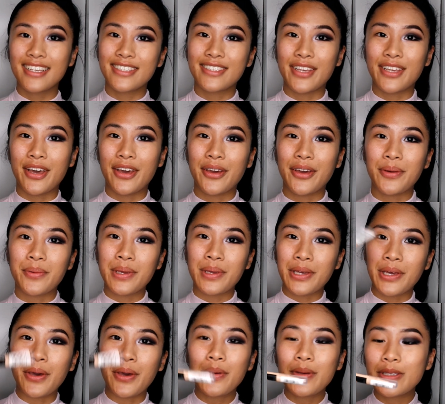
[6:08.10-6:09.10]
So we are
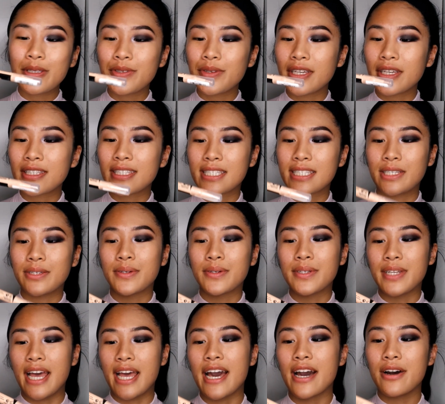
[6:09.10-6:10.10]
going to conceal
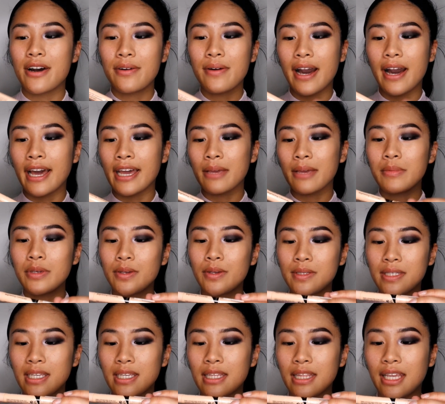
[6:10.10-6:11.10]
now. I am
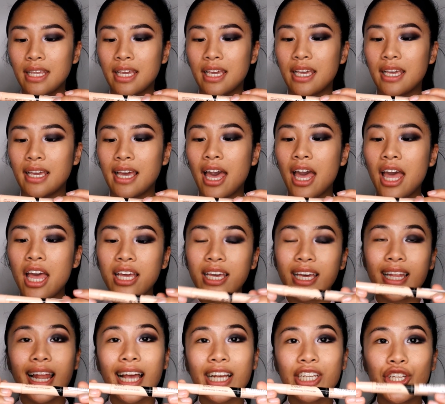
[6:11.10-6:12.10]
using the
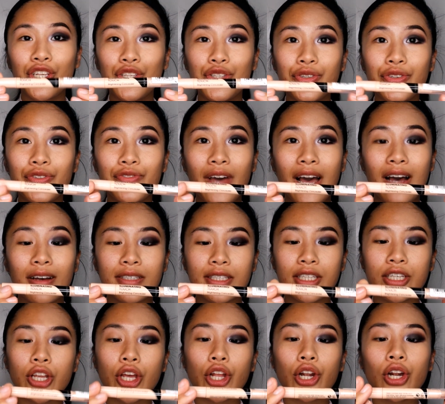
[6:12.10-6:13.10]
Collection
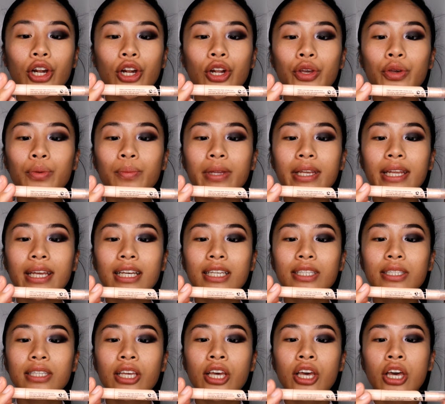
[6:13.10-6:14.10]
2000
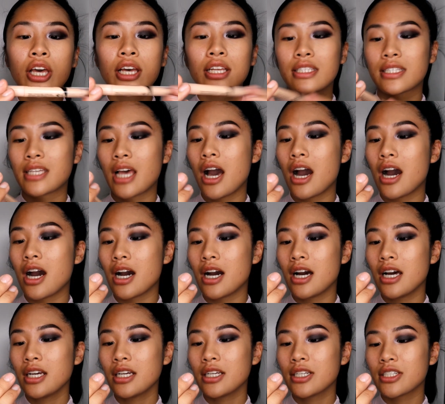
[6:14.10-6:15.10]
Luminous
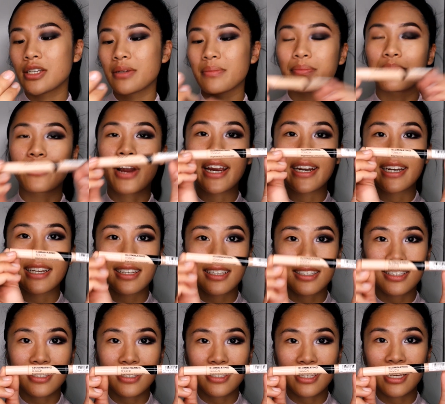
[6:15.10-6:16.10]
Touch Brightening
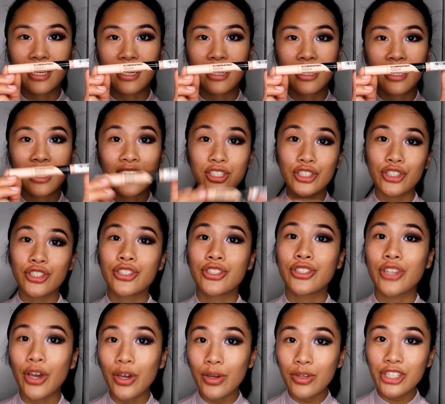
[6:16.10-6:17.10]
Concealer. It's
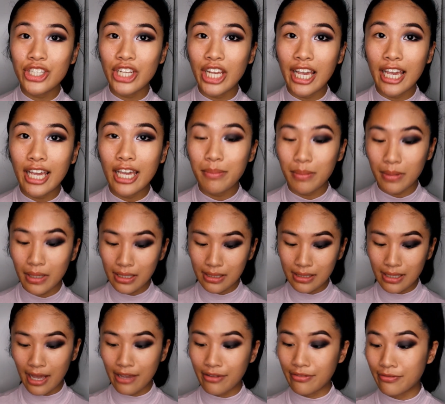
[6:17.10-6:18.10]
so cheap.
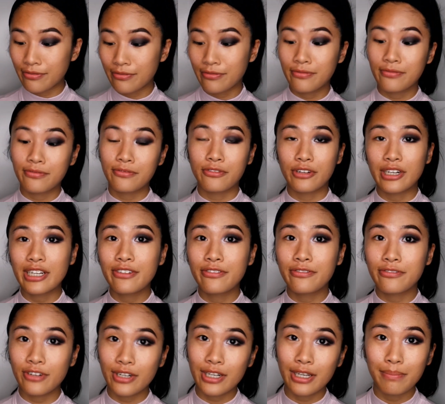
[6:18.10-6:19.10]
It's like £3
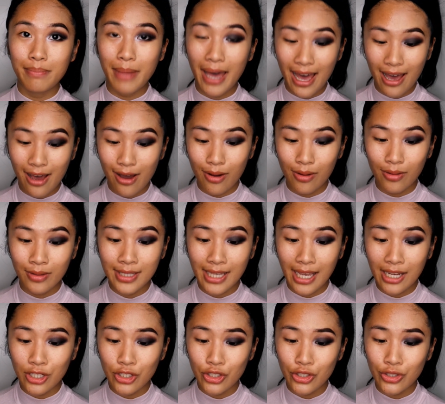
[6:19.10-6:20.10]
freaking,
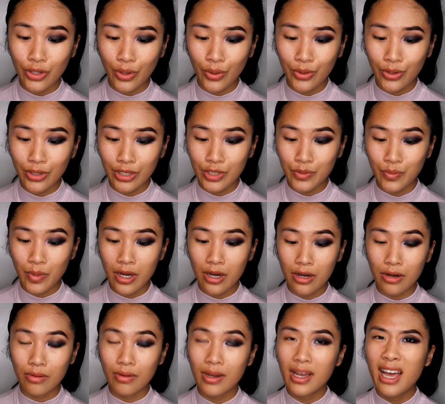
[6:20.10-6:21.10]
and it's so good as
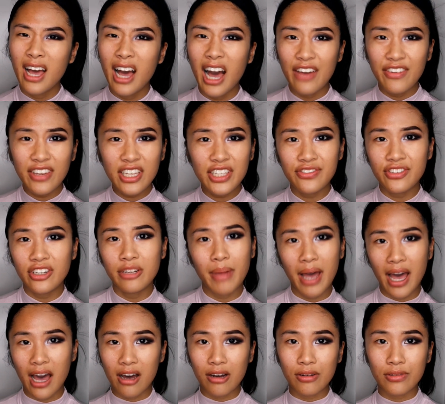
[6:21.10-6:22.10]
well. I think it's
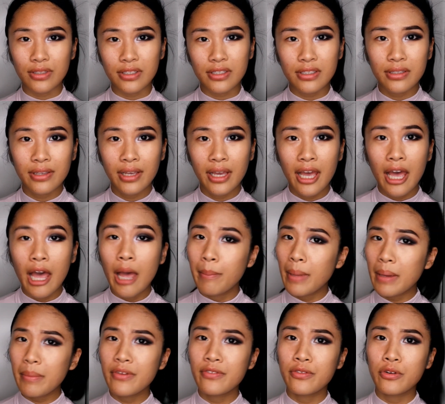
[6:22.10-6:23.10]
£3,
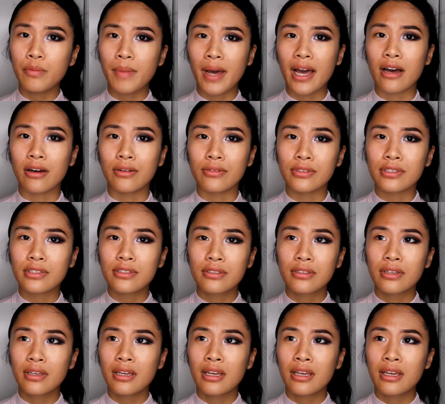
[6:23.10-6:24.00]
maybe £4.